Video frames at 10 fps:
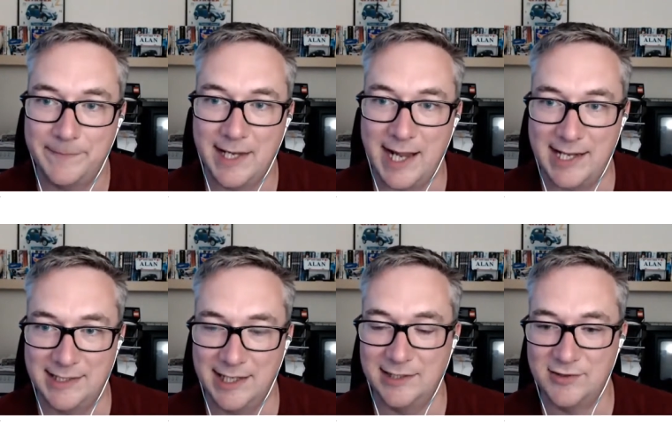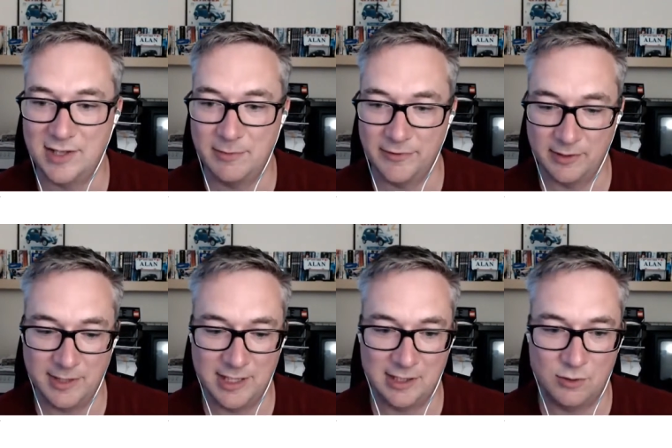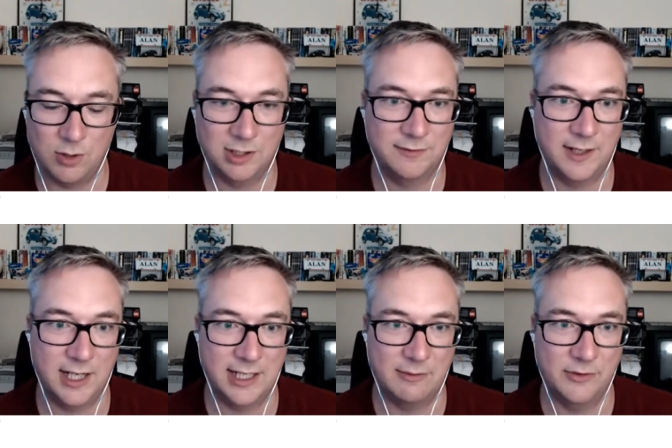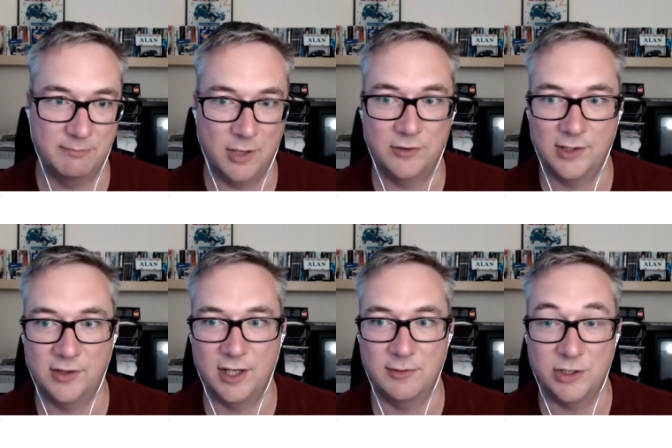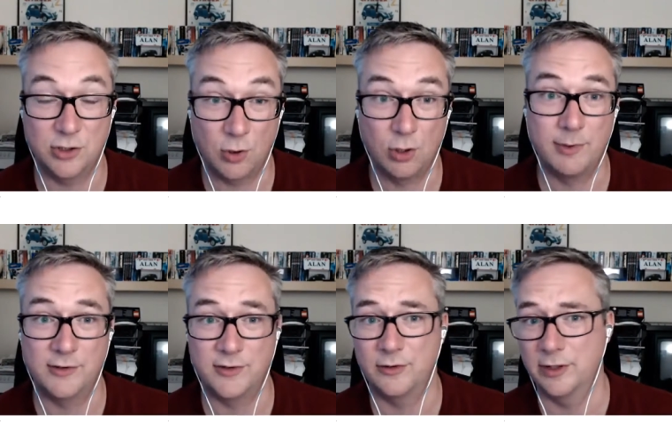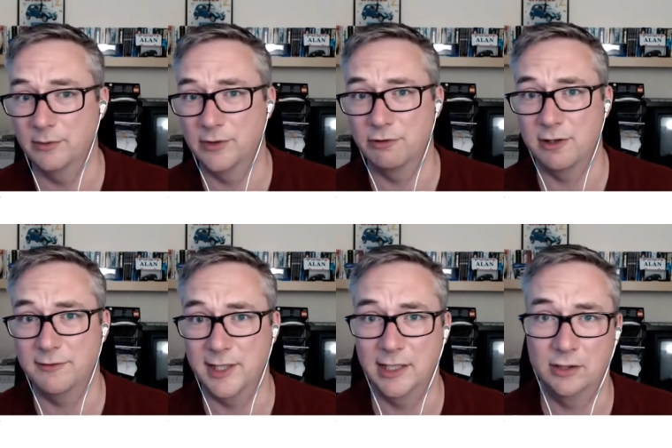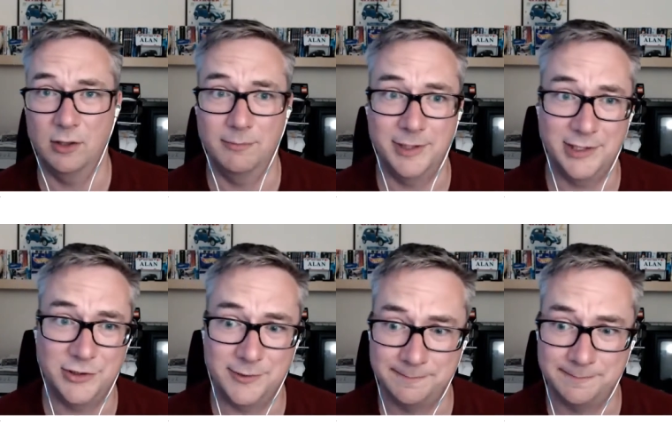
And some of them in the qualifying, it was mostly sideways. You'd almost have thought it was a drift competition.